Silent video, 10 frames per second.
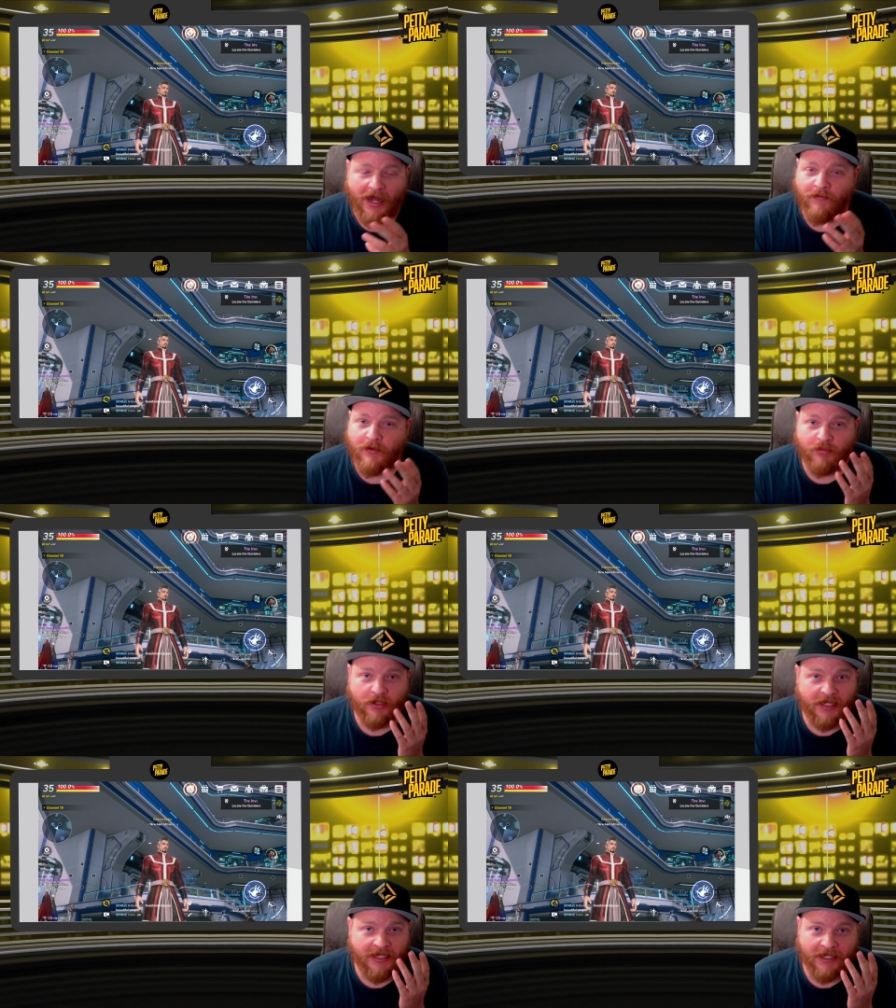I've been
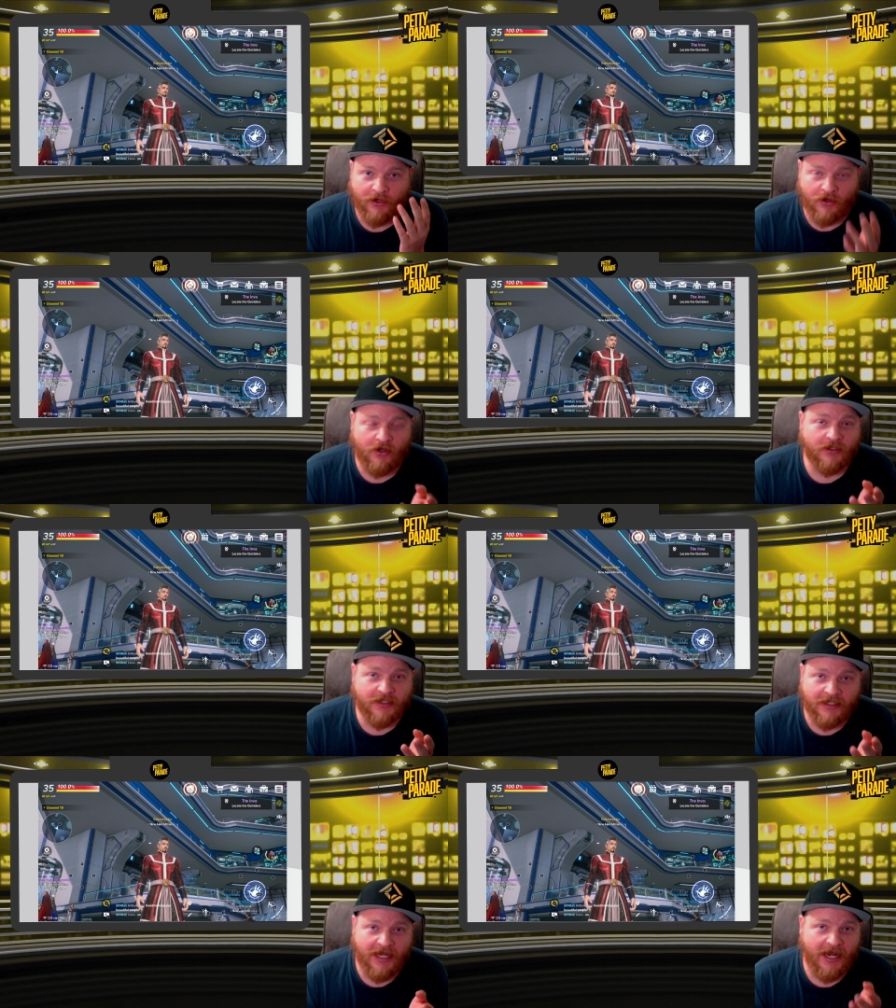playing it all
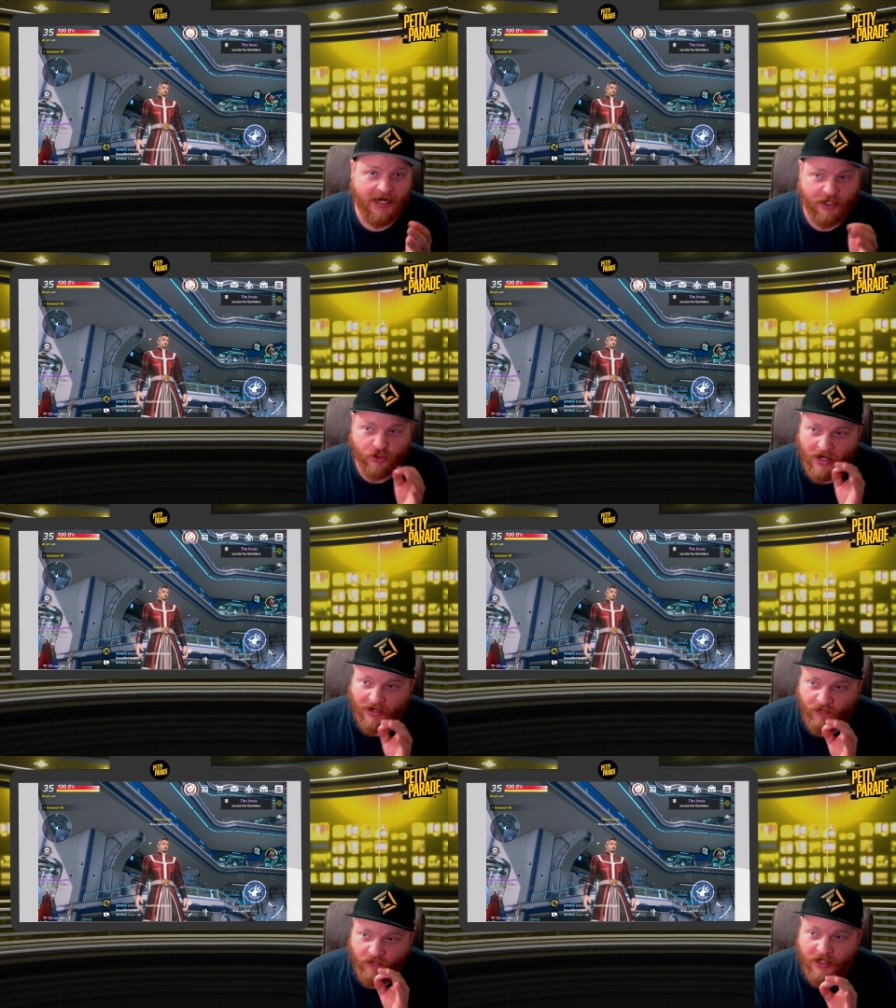today, trying
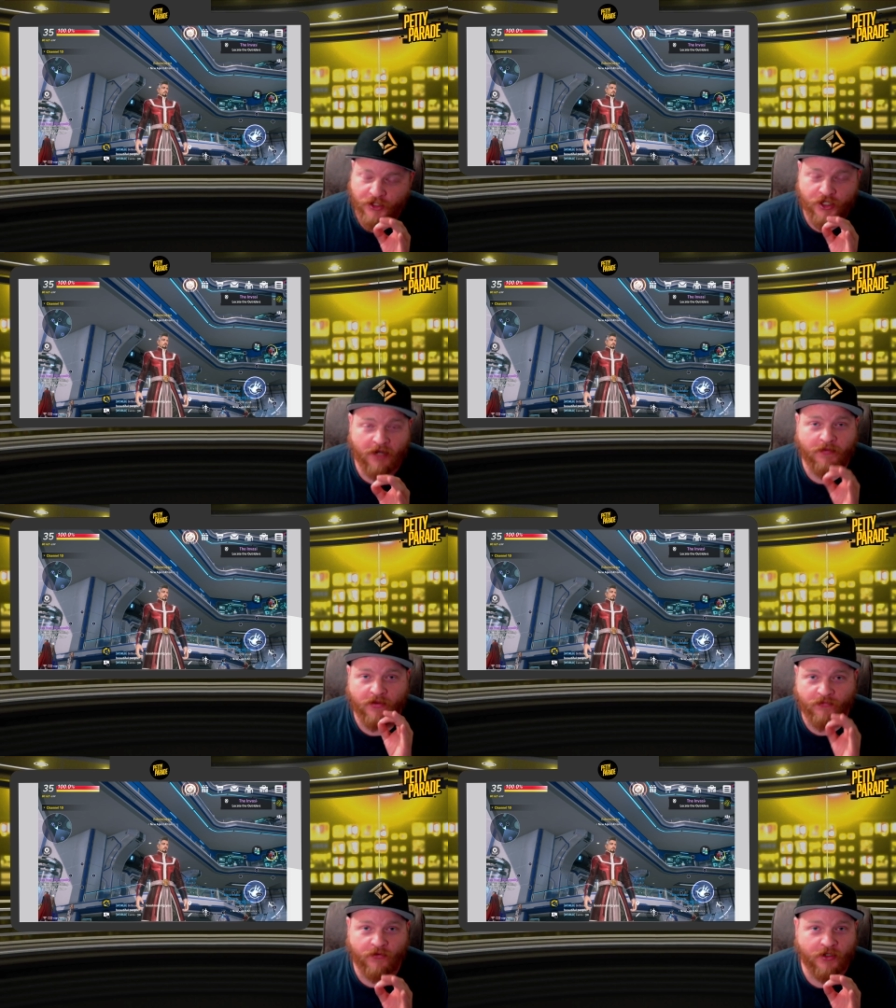to finish up
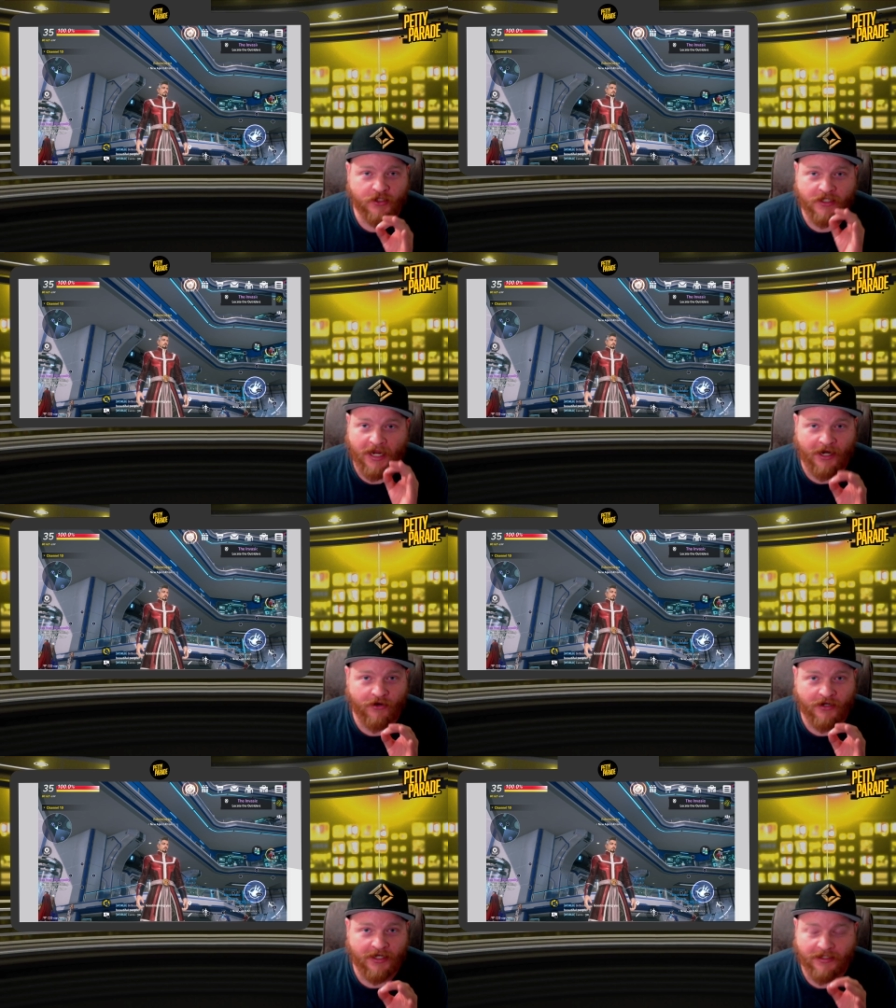the first
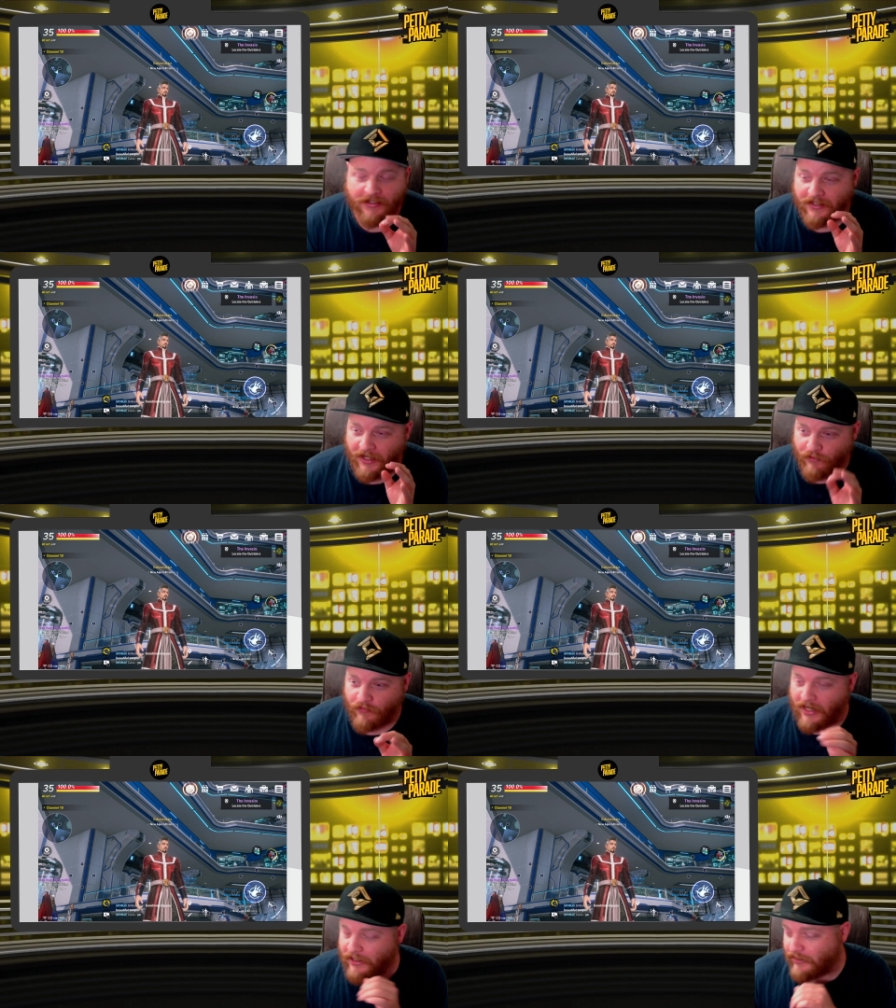area's
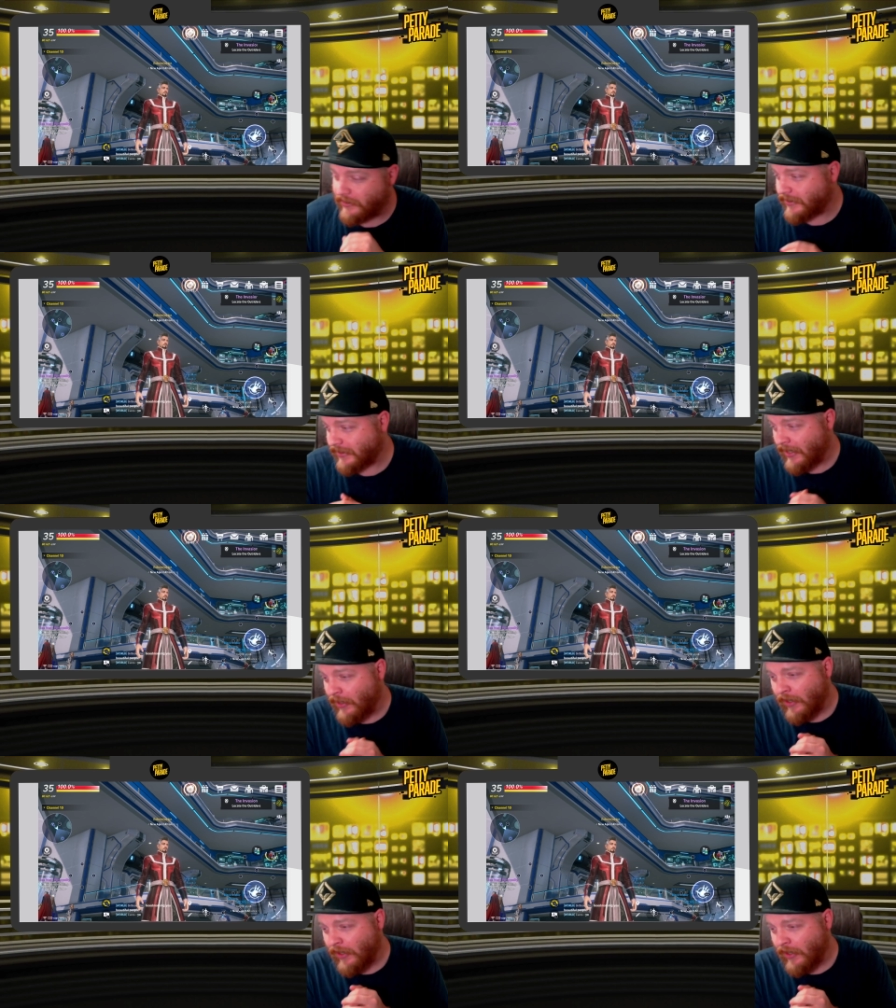records.